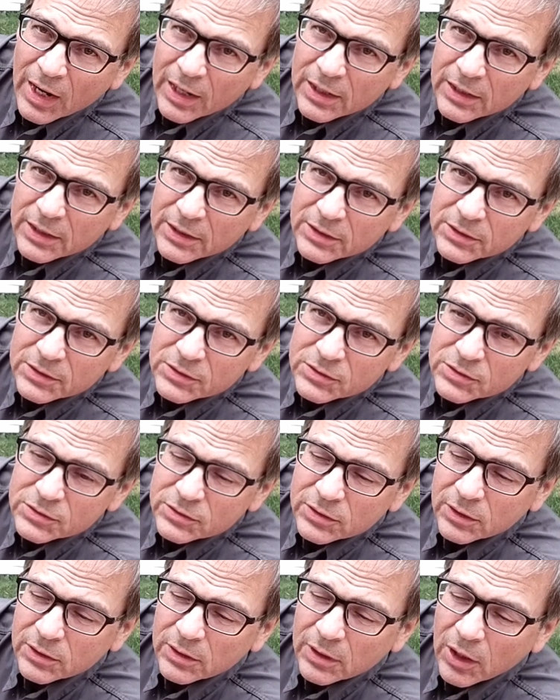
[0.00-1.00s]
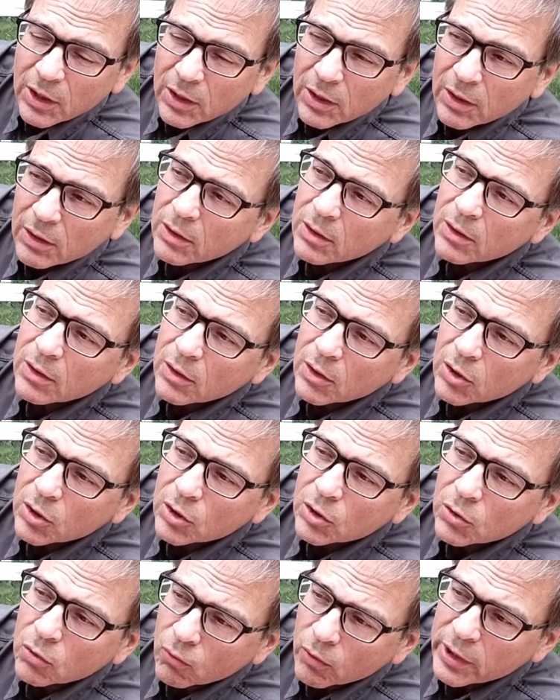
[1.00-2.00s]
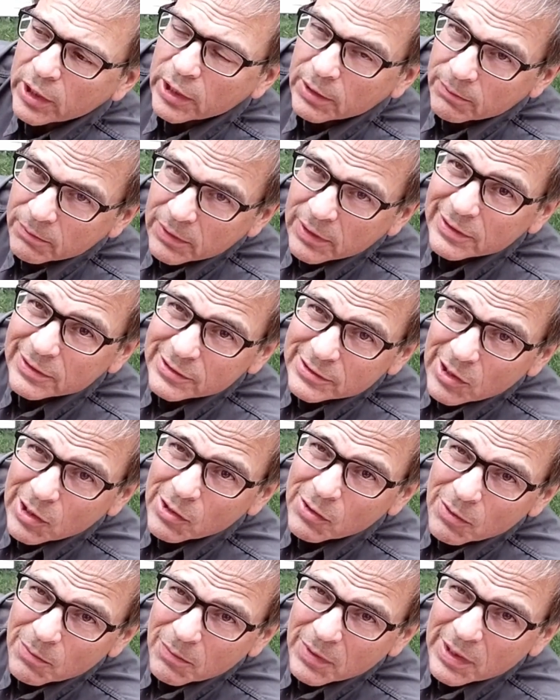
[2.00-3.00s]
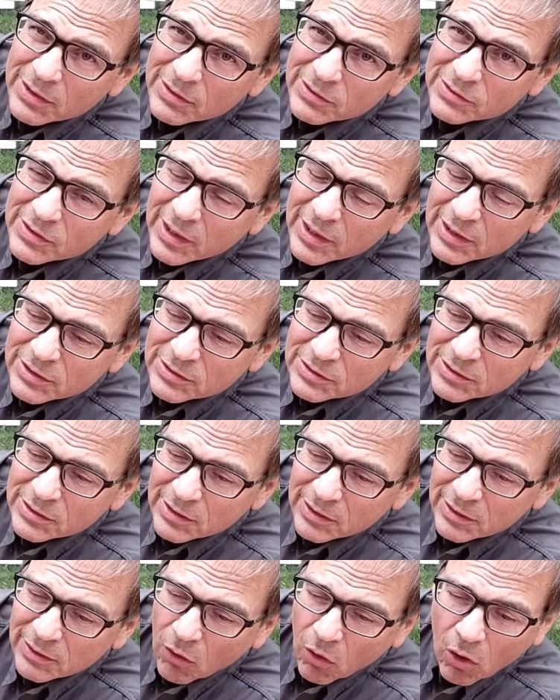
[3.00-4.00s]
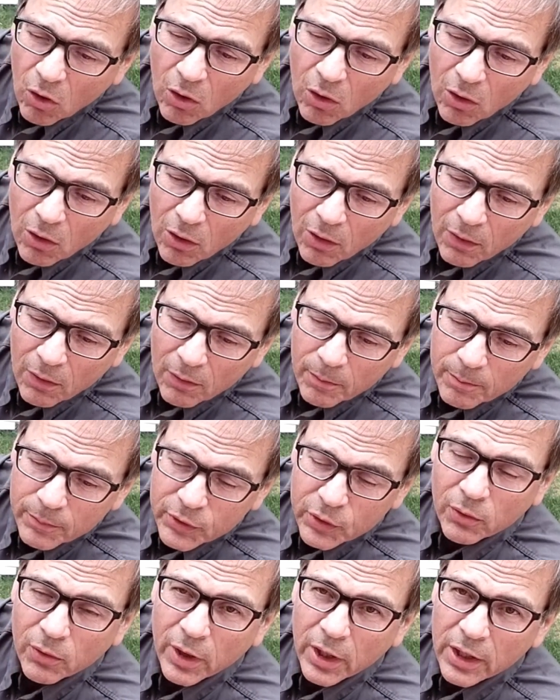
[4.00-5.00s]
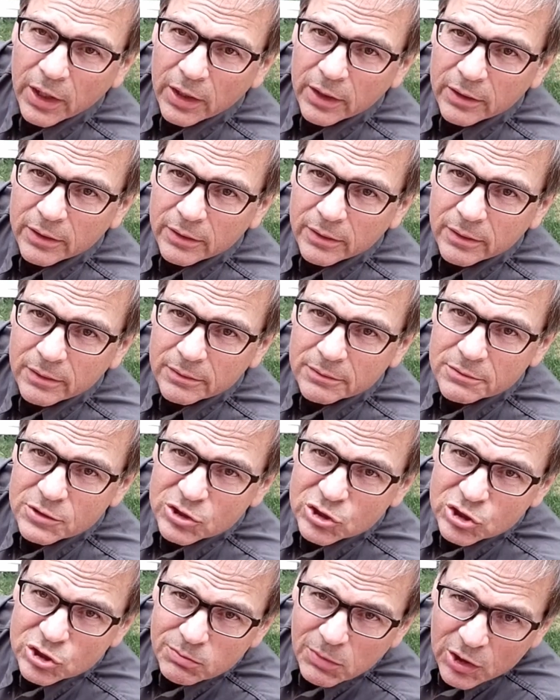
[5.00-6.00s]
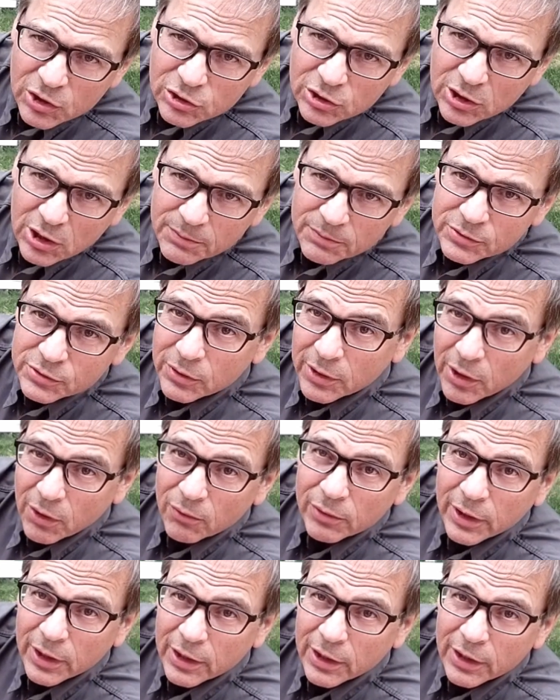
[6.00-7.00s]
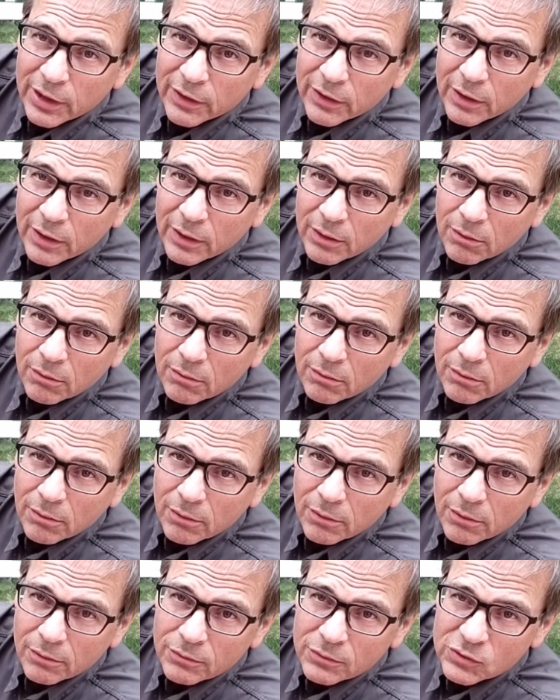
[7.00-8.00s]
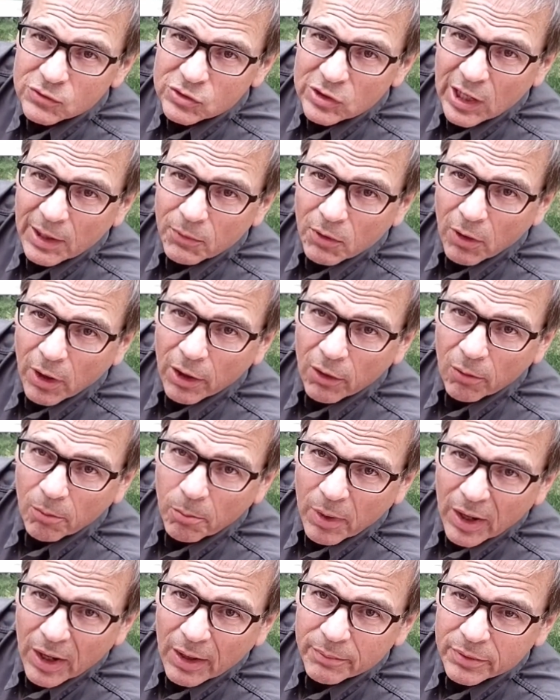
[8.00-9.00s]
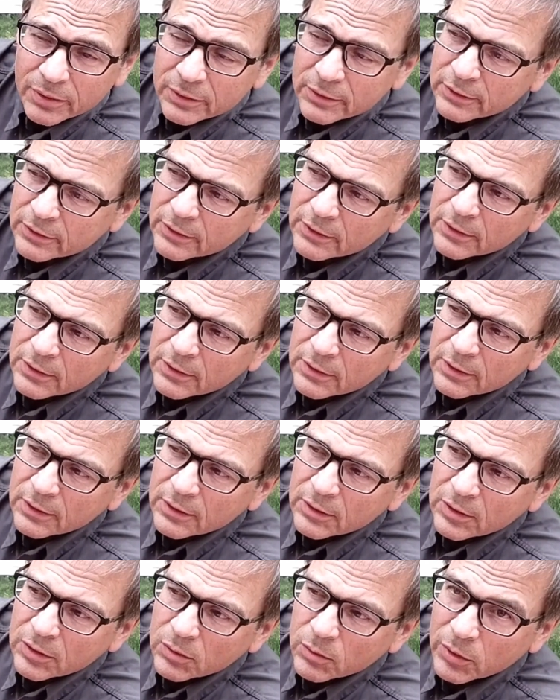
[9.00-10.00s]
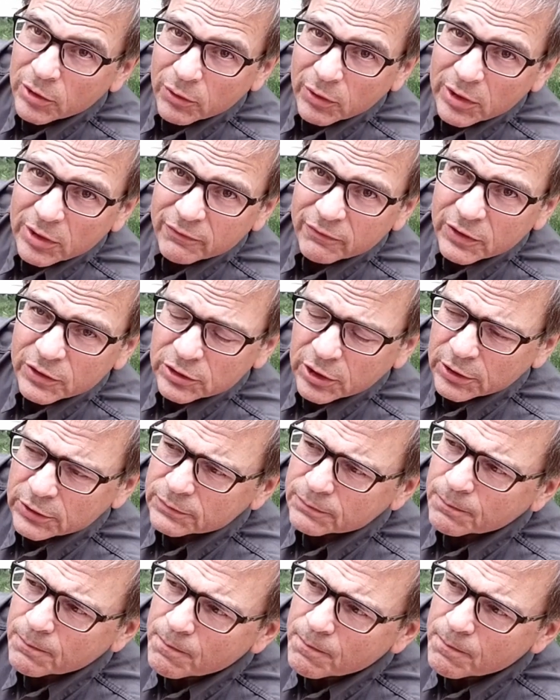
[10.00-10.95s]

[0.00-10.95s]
is creamed, so it means that it's all pureed and smushed up so you don't get any of the snap, crackle, pop when you're eating fish eggs.